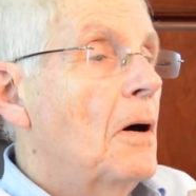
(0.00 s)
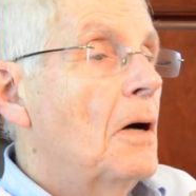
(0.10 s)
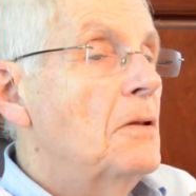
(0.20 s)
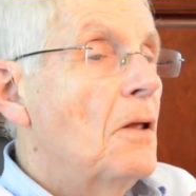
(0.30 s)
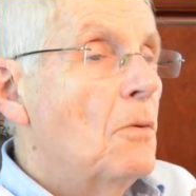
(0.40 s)

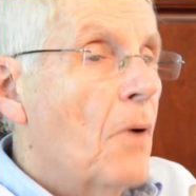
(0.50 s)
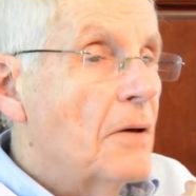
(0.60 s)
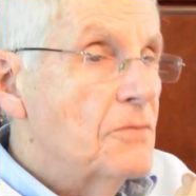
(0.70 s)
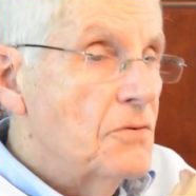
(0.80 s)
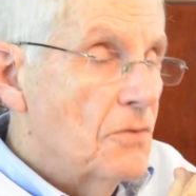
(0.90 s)
Another
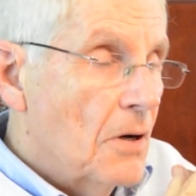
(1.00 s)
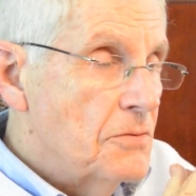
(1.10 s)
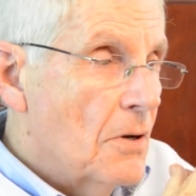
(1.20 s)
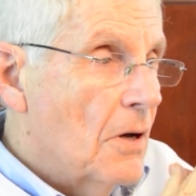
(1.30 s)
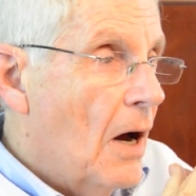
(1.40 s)

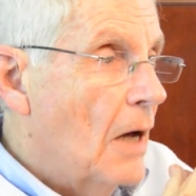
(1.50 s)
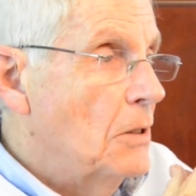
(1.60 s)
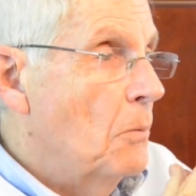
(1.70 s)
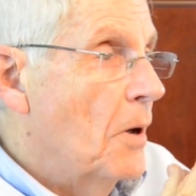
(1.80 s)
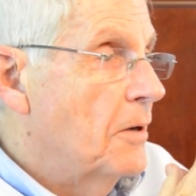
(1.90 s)
exercise that I
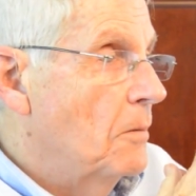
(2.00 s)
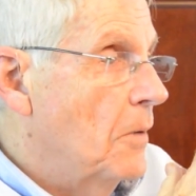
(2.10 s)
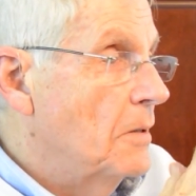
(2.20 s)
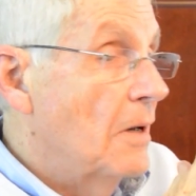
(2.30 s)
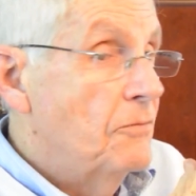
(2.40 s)
highly
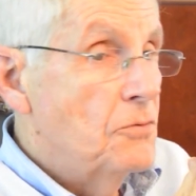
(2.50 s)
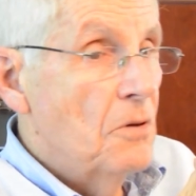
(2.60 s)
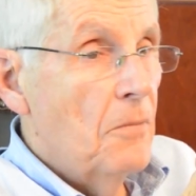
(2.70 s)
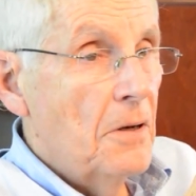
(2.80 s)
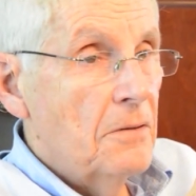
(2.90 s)
recommend, I've used
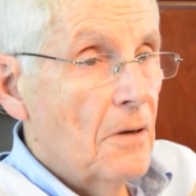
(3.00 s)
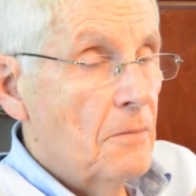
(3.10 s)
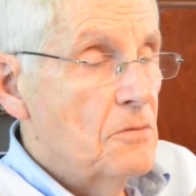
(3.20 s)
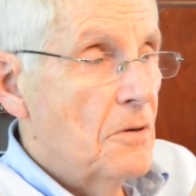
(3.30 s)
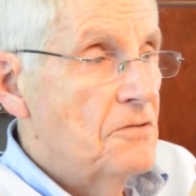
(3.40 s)
it many
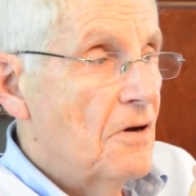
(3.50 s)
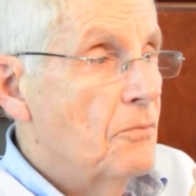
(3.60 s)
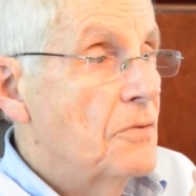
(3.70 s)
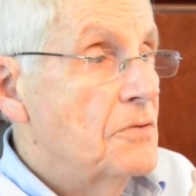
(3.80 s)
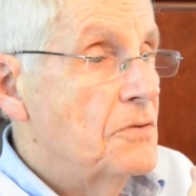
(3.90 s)
times myself
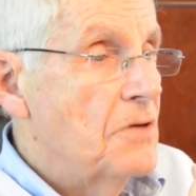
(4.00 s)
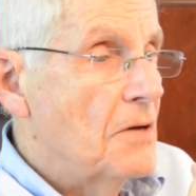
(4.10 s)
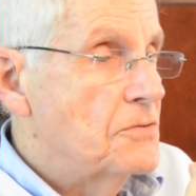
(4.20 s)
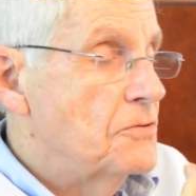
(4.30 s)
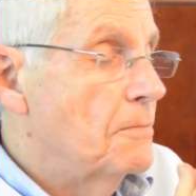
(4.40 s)
with
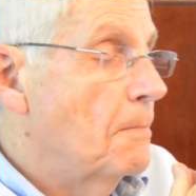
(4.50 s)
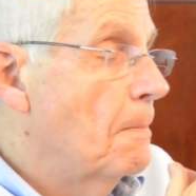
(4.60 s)
success.